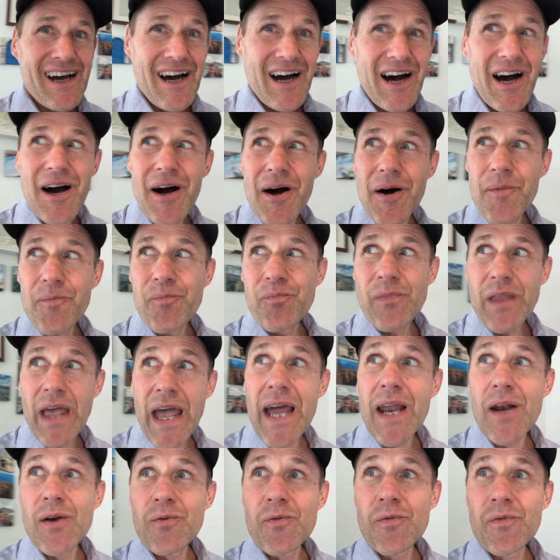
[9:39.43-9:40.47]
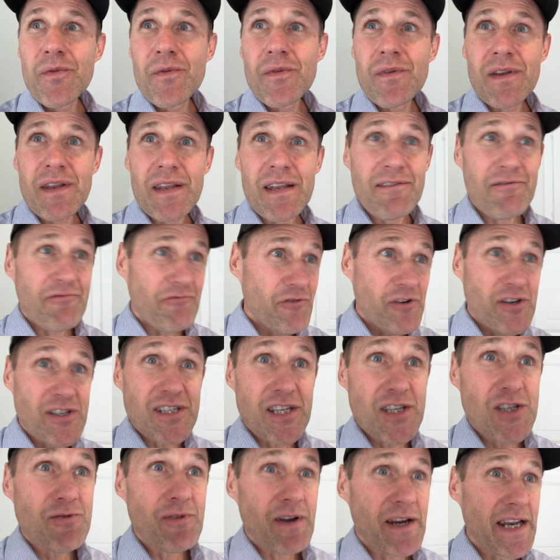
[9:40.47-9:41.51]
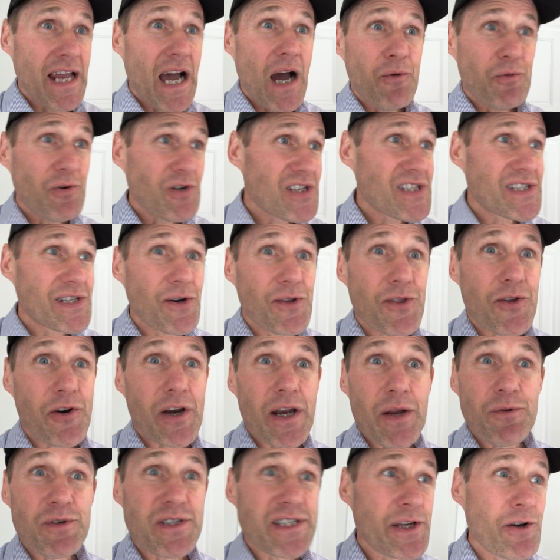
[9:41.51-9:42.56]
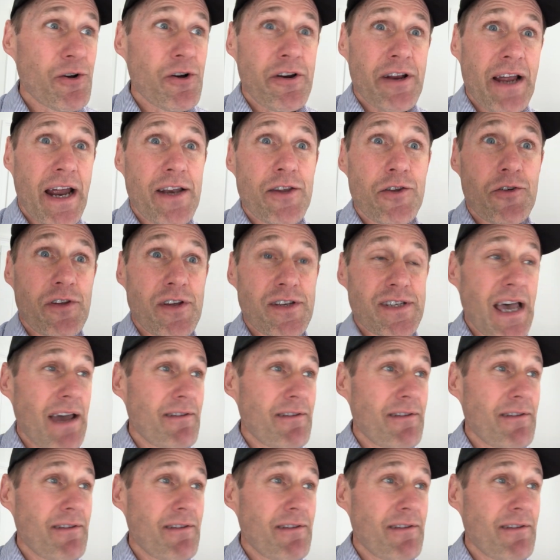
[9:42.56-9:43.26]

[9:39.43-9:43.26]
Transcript: And for instance, right now, we're still learning how to do this.